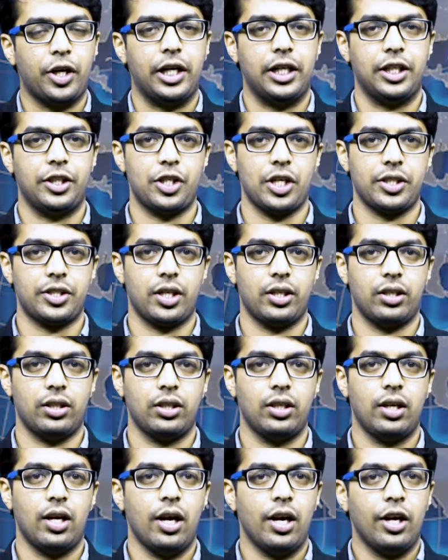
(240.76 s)
training session,
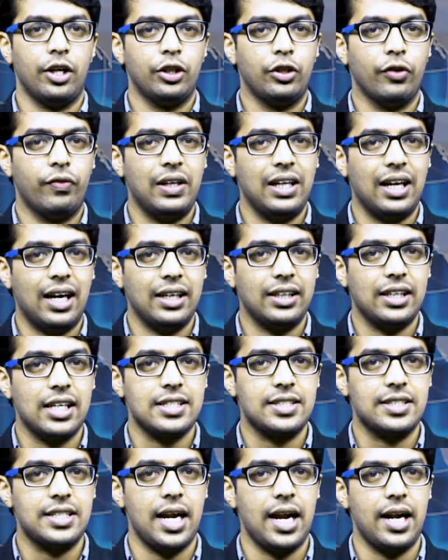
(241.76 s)
you will
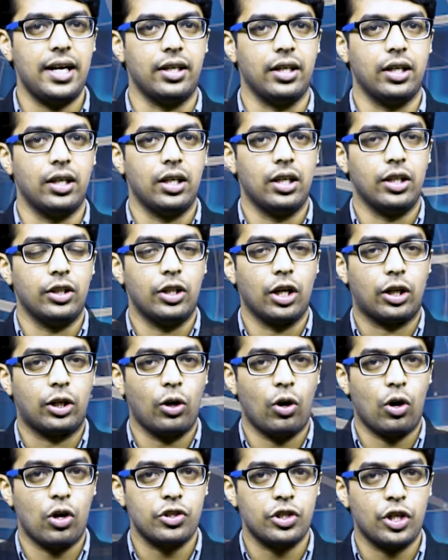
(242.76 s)
understand the
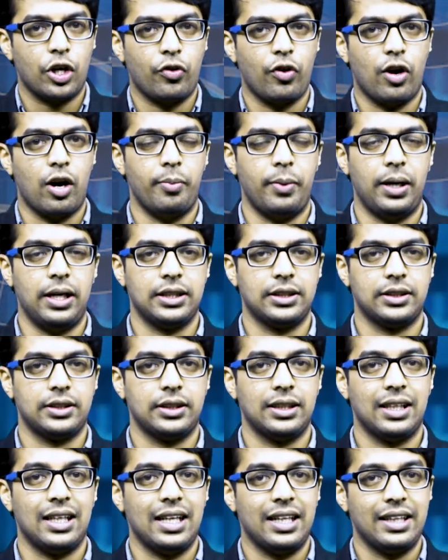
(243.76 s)
clause requirements,
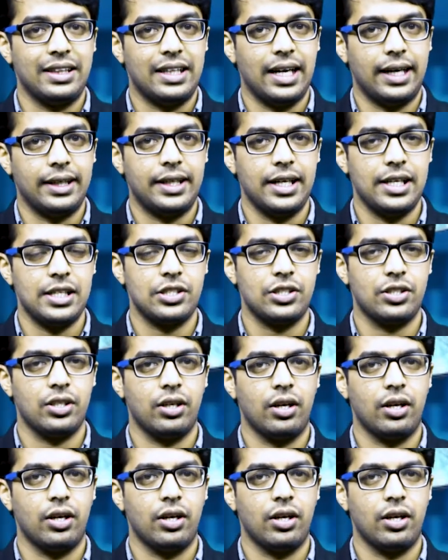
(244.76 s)
that is,